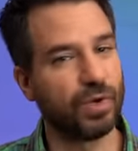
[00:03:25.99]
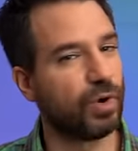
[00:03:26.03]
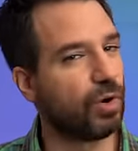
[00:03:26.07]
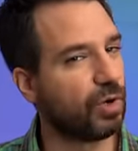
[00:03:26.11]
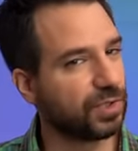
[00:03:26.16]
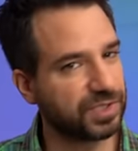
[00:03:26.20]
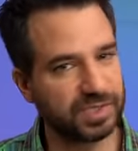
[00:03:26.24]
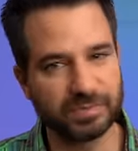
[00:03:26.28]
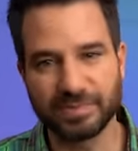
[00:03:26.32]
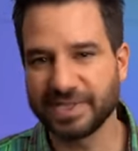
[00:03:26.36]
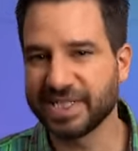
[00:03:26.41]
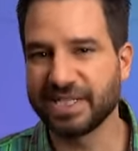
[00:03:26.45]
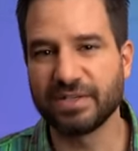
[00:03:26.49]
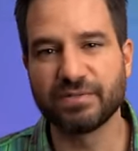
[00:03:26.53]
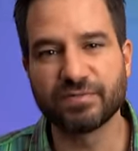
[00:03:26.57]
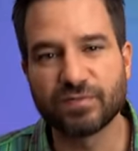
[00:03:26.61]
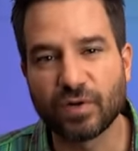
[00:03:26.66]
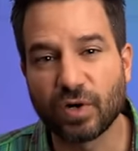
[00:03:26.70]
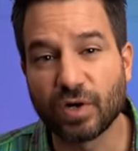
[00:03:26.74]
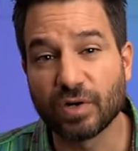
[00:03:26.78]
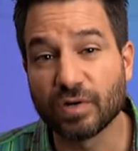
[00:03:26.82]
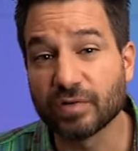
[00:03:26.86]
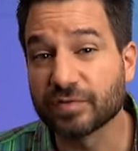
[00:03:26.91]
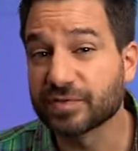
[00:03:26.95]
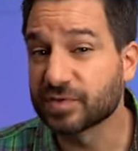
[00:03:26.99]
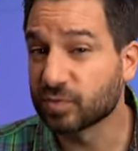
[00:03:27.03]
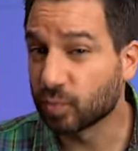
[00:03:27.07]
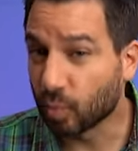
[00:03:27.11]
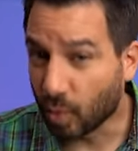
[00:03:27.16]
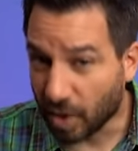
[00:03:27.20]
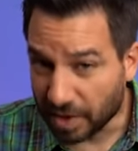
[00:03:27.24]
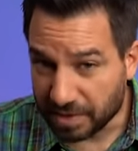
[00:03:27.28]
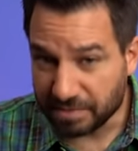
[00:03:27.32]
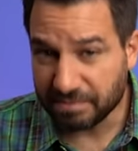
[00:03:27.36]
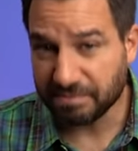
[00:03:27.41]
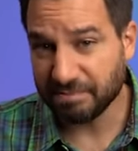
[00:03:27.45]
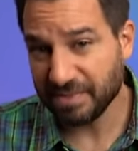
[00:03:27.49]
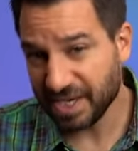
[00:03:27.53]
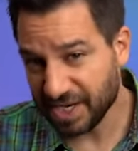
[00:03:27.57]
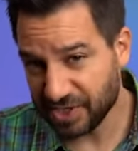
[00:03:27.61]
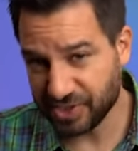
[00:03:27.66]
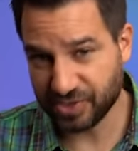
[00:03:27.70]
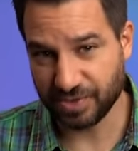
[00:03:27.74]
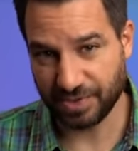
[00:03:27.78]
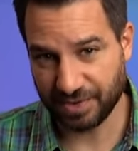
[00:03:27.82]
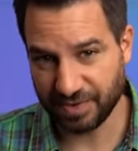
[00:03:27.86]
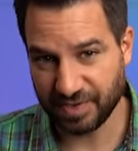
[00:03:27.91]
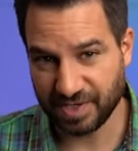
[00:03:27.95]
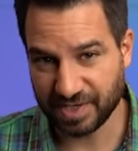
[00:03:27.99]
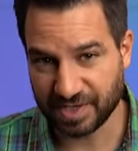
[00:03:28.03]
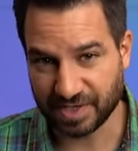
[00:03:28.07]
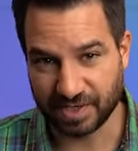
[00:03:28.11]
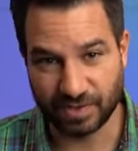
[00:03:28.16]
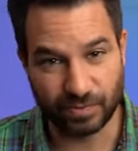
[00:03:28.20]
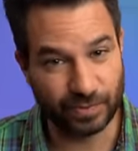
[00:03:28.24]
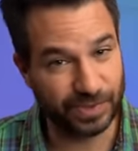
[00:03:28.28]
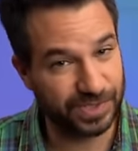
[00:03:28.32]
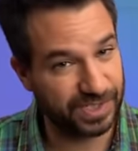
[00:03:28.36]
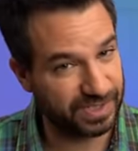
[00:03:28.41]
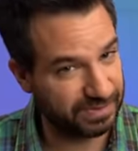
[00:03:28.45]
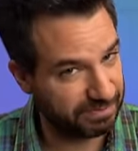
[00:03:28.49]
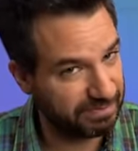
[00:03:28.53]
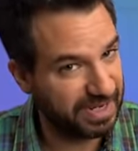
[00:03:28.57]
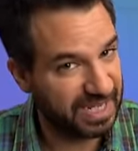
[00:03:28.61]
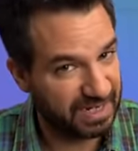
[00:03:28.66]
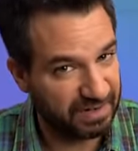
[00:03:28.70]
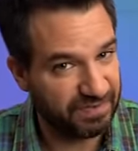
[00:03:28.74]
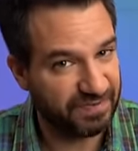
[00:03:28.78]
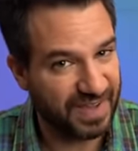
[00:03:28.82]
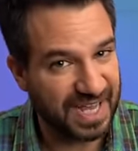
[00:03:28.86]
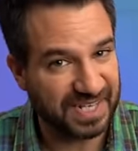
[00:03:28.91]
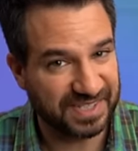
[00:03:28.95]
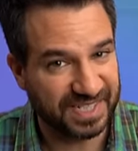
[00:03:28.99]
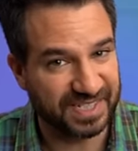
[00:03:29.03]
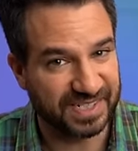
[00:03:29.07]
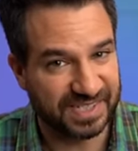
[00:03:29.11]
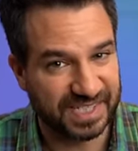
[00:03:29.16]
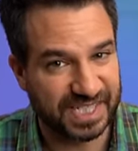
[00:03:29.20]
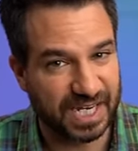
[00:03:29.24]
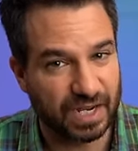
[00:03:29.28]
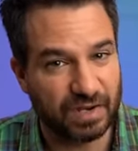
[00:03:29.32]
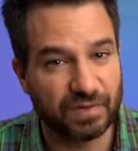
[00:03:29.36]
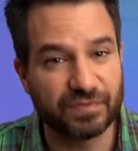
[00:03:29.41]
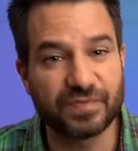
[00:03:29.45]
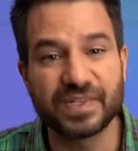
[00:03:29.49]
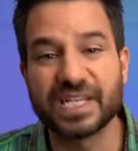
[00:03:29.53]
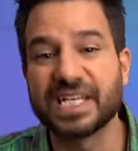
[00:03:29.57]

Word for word: ultimately involves one major thing which manifests itself